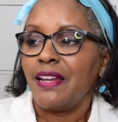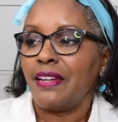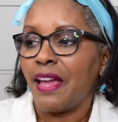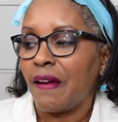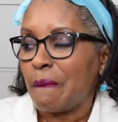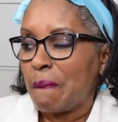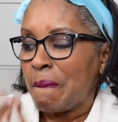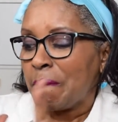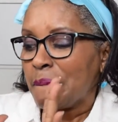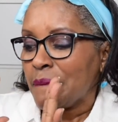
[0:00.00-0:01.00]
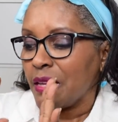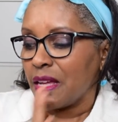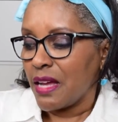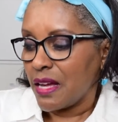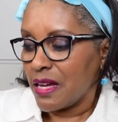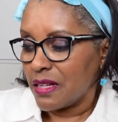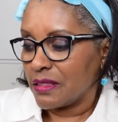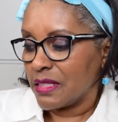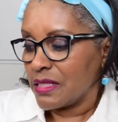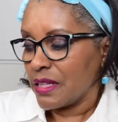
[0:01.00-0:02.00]
Now,
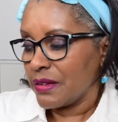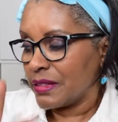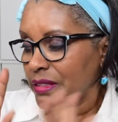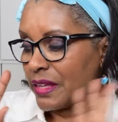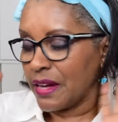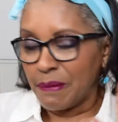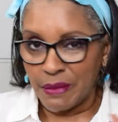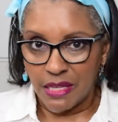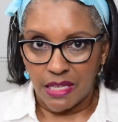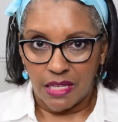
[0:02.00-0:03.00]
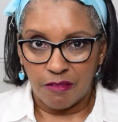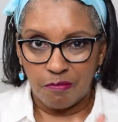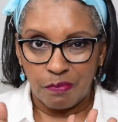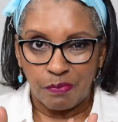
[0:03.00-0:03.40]
uh, this area that I'm in